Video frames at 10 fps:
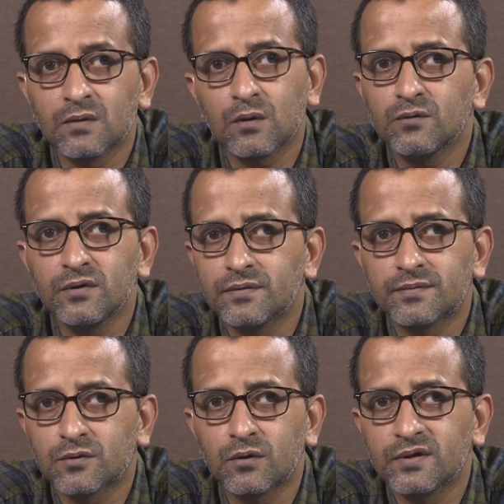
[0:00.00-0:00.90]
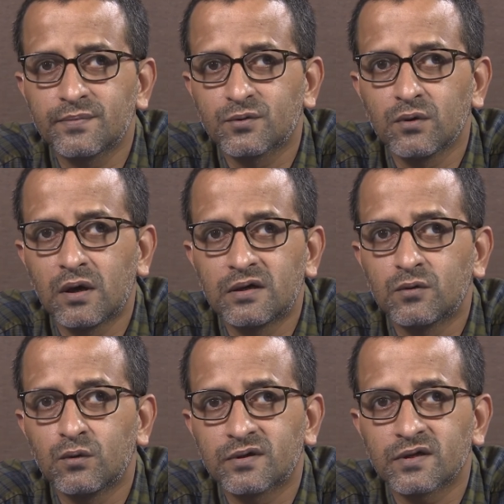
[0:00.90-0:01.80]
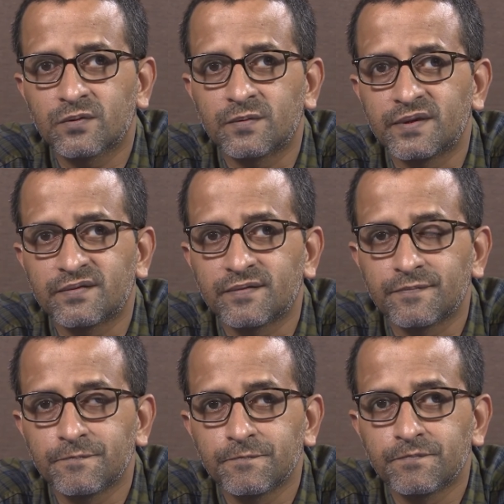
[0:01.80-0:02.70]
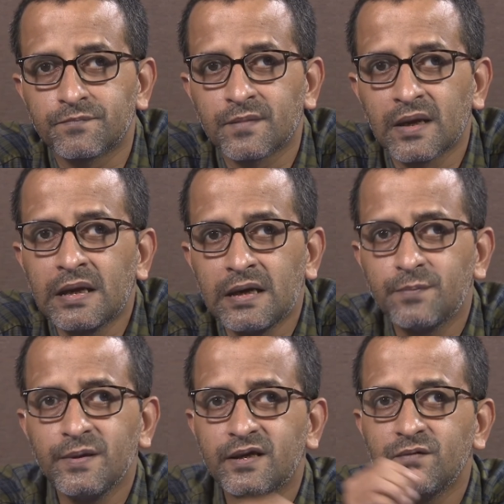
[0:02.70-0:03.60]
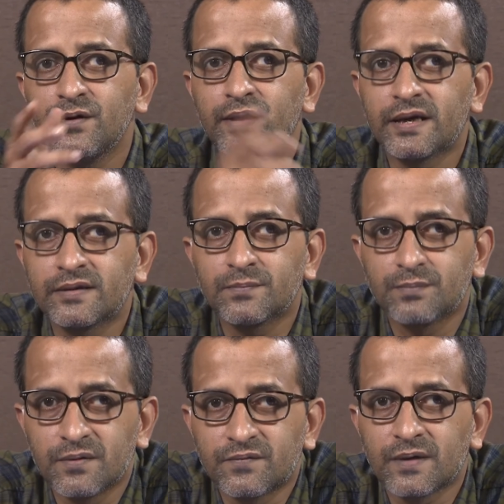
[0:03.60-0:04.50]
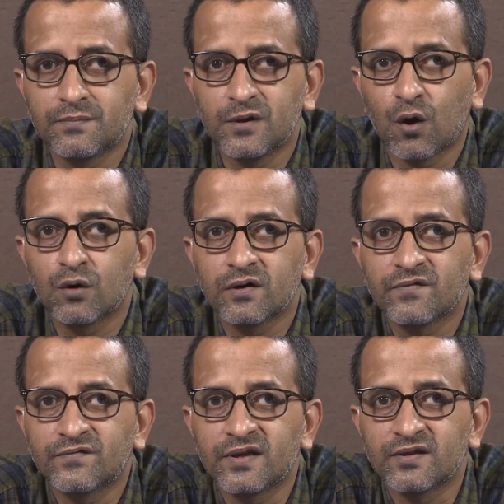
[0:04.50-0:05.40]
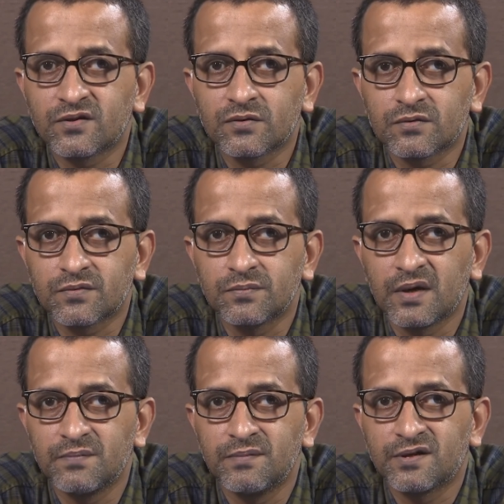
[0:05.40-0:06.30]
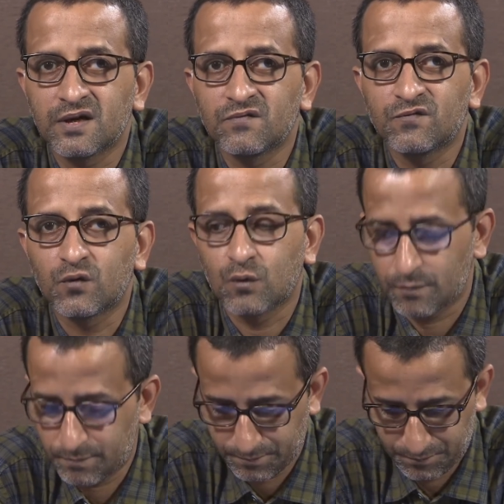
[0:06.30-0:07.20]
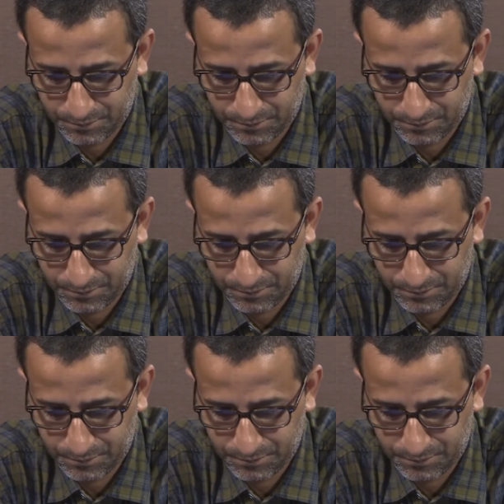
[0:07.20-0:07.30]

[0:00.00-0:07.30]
Our concept, concepts will undergo transformation. Let me give you an example from the order of things by Michel Foucault.